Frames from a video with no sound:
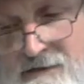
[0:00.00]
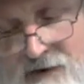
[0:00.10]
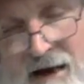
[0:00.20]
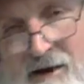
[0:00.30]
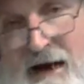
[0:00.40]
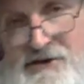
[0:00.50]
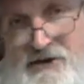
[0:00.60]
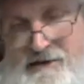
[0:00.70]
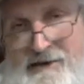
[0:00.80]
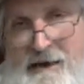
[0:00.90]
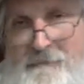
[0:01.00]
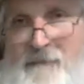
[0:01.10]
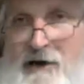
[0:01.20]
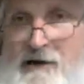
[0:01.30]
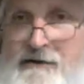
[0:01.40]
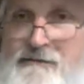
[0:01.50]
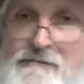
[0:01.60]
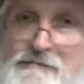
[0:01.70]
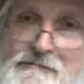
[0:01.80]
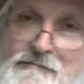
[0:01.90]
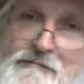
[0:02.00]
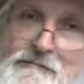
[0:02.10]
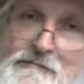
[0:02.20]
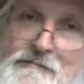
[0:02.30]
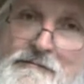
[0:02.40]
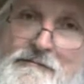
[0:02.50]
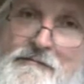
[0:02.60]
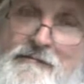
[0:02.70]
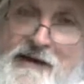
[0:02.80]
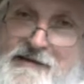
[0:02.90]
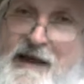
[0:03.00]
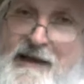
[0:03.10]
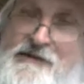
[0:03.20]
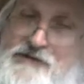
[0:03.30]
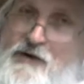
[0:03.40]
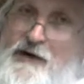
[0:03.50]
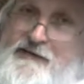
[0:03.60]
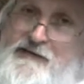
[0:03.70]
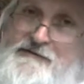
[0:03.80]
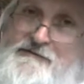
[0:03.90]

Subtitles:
fire, I shouldn't get burnt because I had the choice.